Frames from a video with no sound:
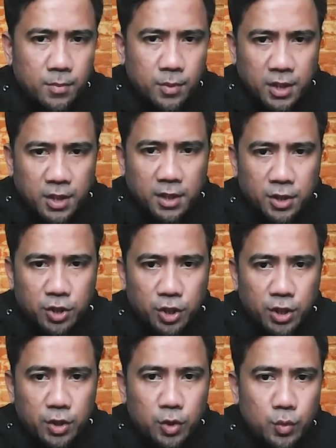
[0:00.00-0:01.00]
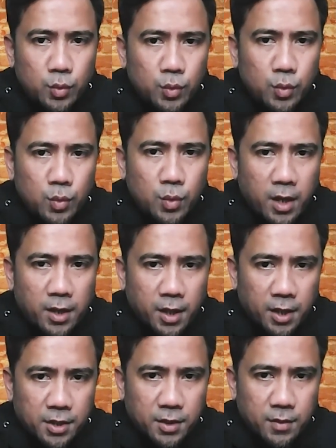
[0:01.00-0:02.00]
Protecting g2
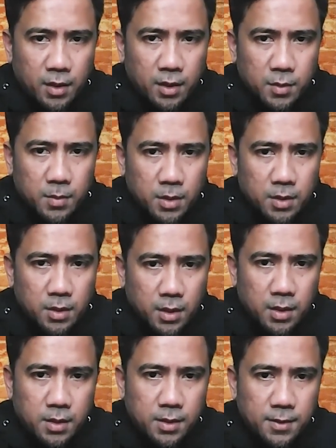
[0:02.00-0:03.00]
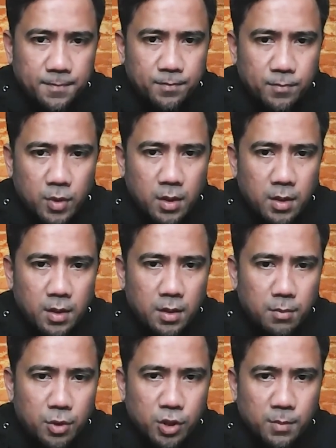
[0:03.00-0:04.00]
and h3 as well, yes?
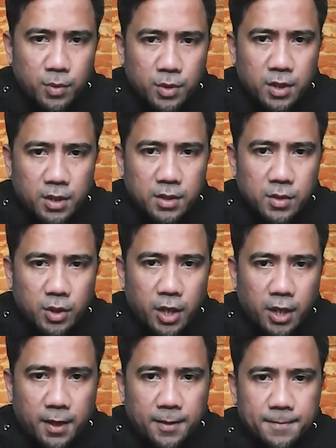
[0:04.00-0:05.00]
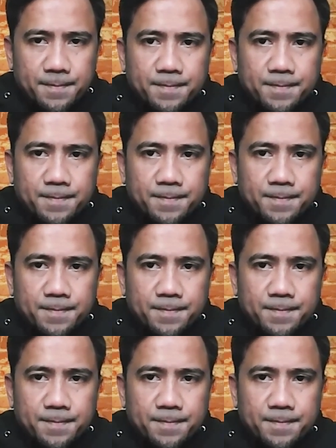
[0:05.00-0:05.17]
Bishop protects your king.